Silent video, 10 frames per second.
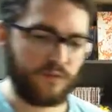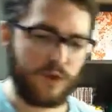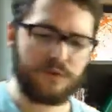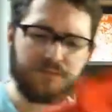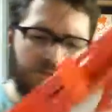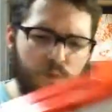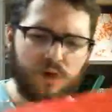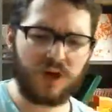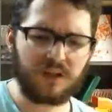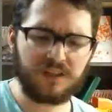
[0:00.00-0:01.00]
in the way. But
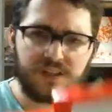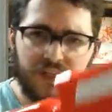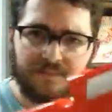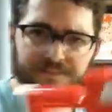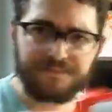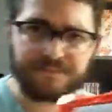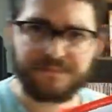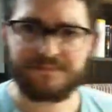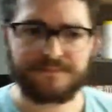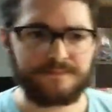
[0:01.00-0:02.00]
regardless, like,
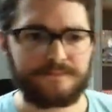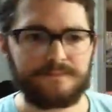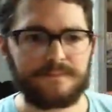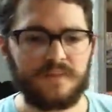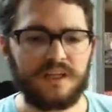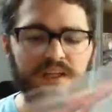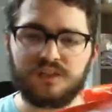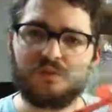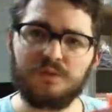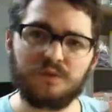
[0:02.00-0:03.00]

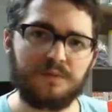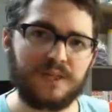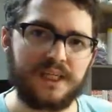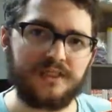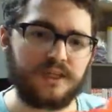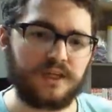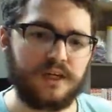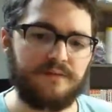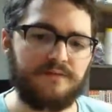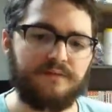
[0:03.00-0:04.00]
this almost would have been easier
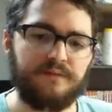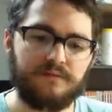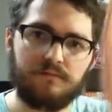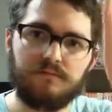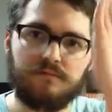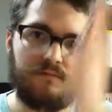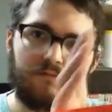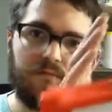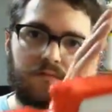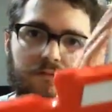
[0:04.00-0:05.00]
if,
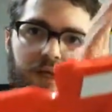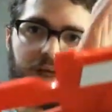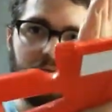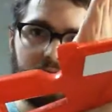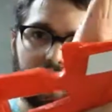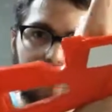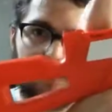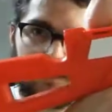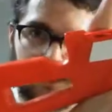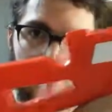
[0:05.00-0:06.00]
like,
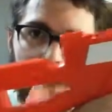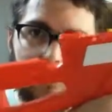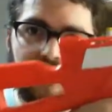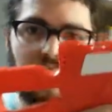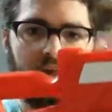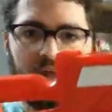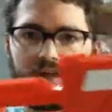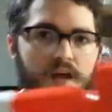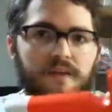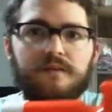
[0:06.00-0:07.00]
slice and
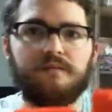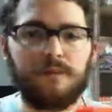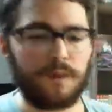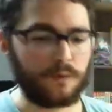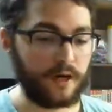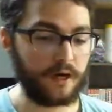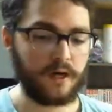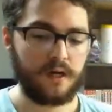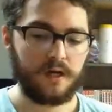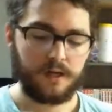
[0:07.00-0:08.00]
then nothing from the
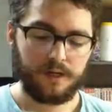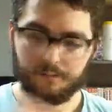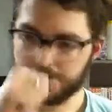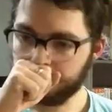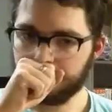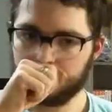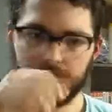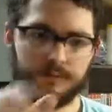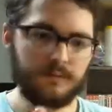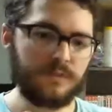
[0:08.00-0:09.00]
rear.
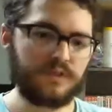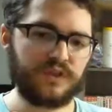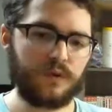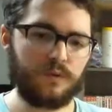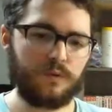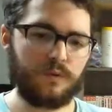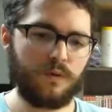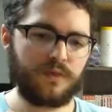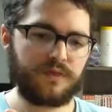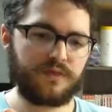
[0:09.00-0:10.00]
So
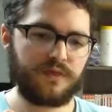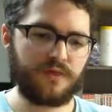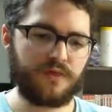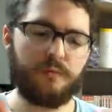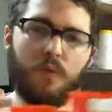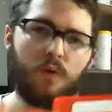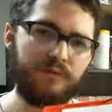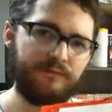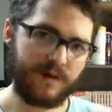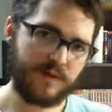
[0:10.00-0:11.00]
the
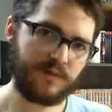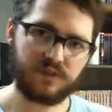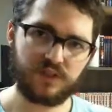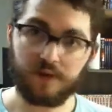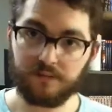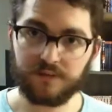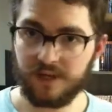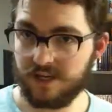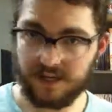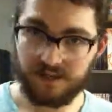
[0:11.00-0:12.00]
more famous of
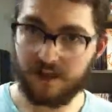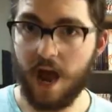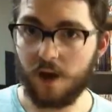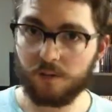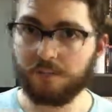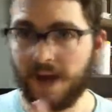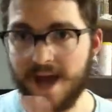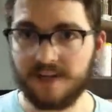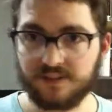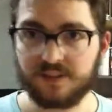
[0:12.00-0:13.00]
the how
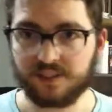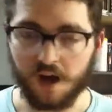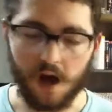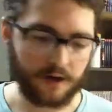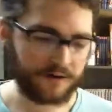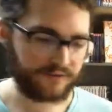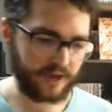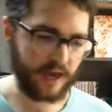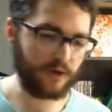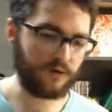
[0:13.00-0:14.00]
bad is a stock
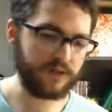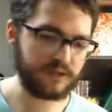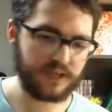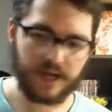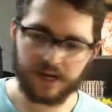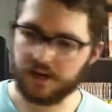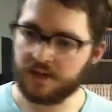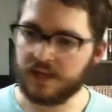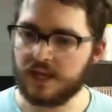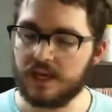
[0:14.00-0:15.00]
scale is
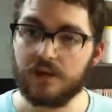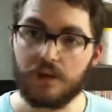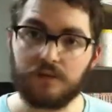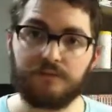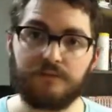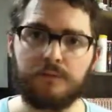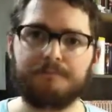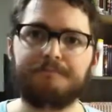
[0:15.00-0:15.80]
that the Nerf